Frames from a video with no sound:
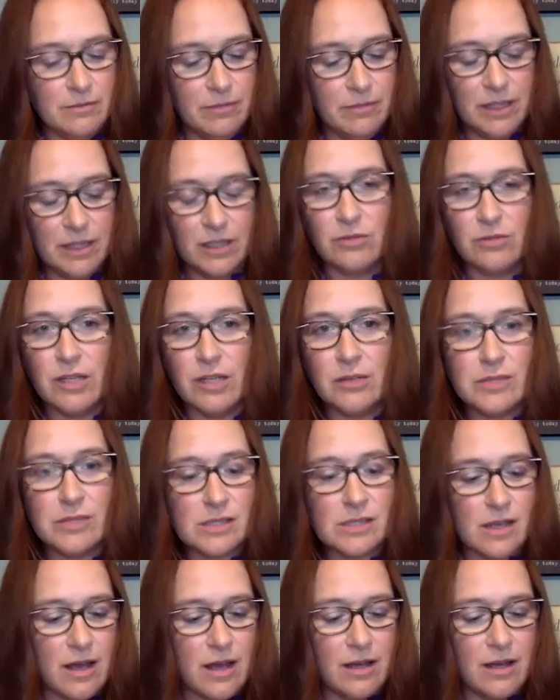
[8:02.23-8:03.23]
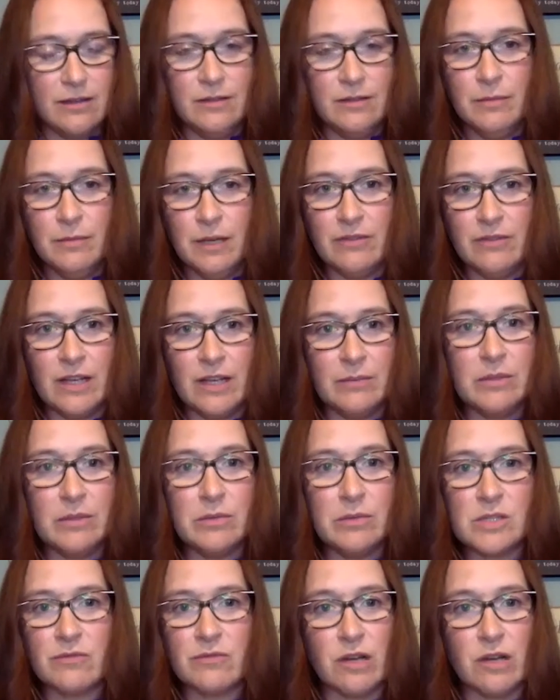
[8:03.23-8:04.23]
my career was gone, my family
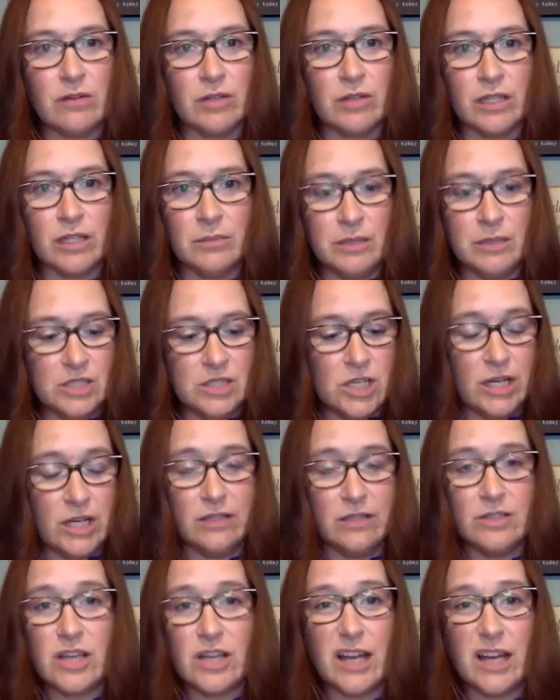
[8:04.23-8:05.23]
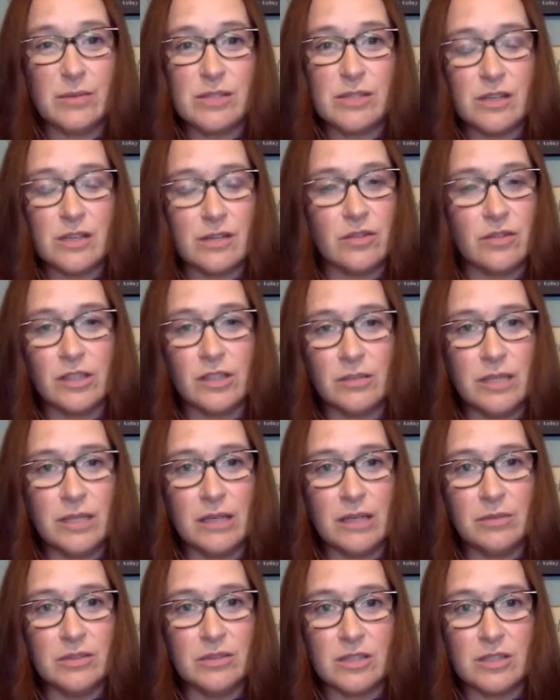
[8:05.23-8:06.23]
was forever going to be changed, I was never going to be
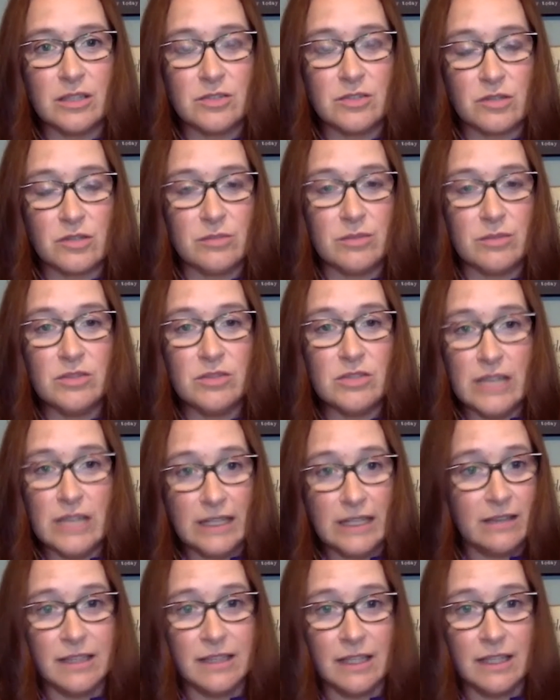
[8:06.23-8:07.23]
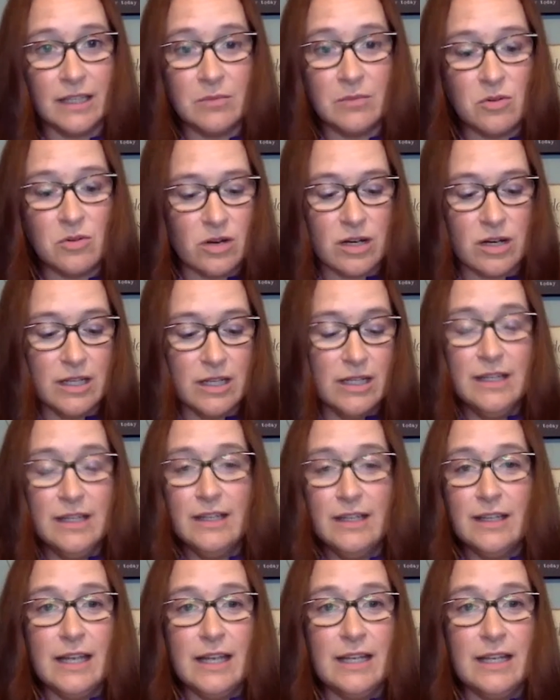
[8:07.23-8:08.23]
able to contribute anything anymore,
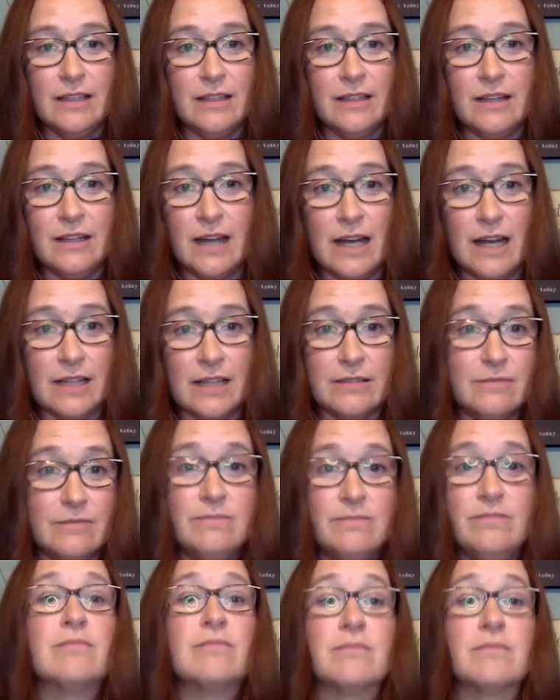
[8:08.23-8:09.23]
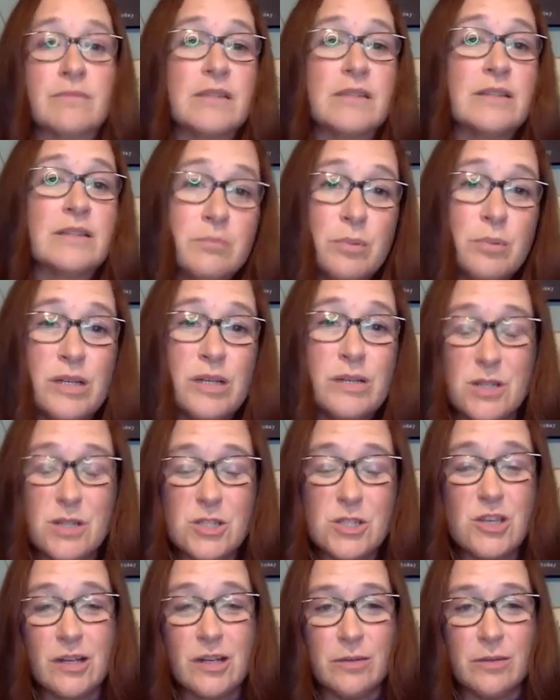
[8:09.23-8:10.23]
and I pretty much
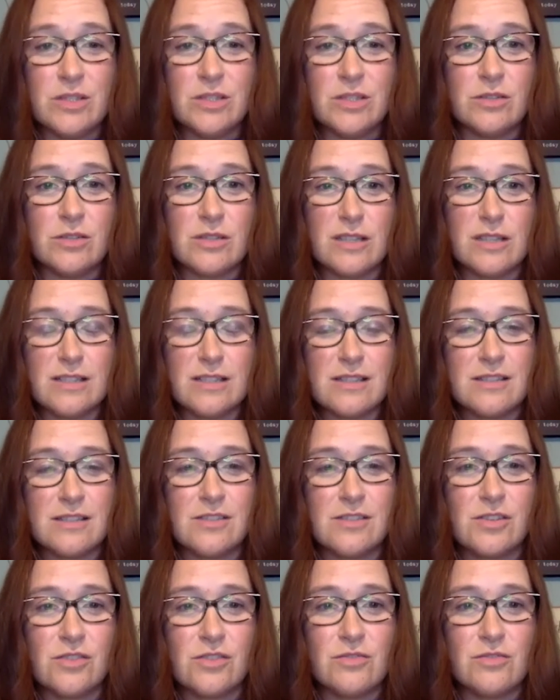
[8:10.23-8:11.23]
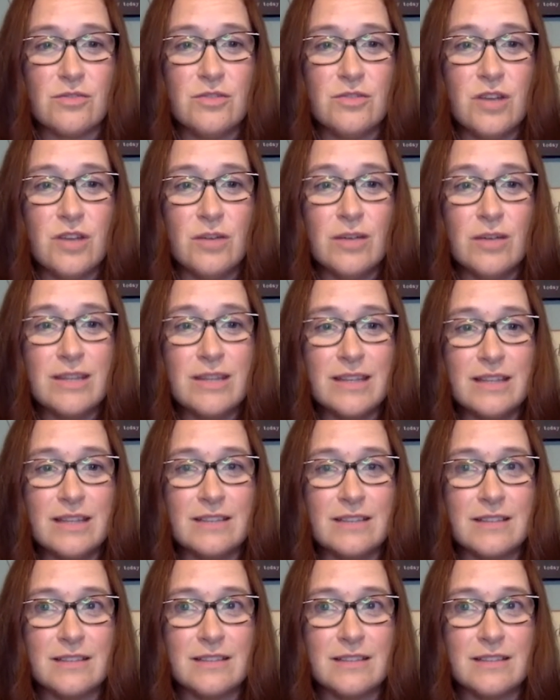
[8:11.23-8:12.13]
thought I was useless. So knowing that